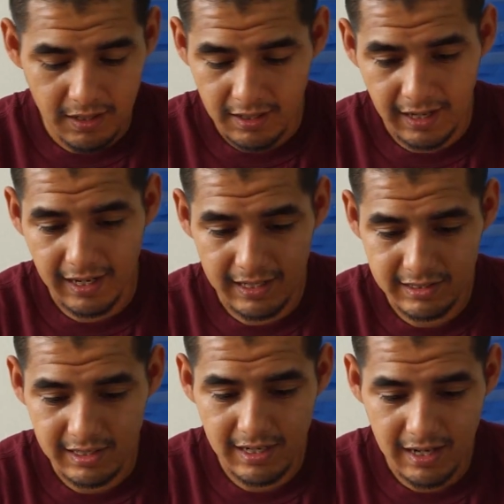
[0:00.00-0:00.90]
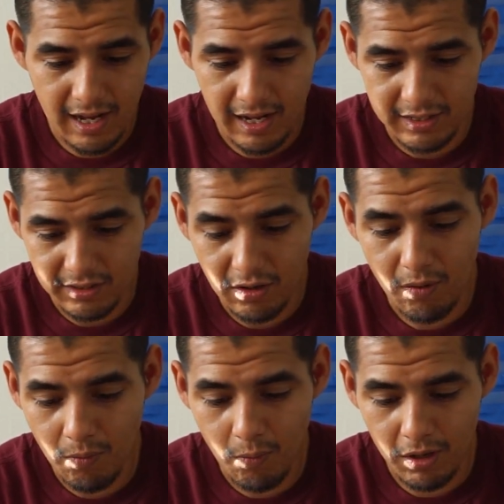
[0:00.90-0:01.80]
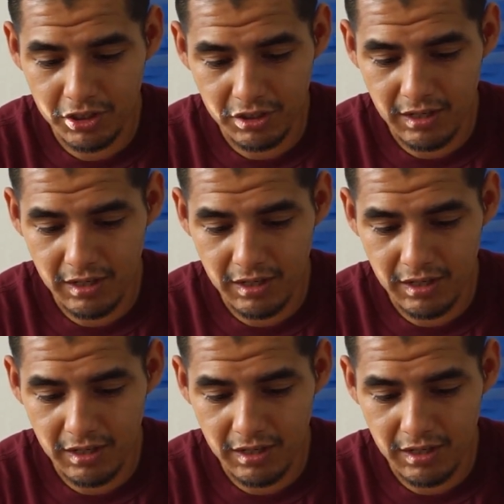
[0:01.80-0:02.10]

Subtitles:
like I said, I don't want you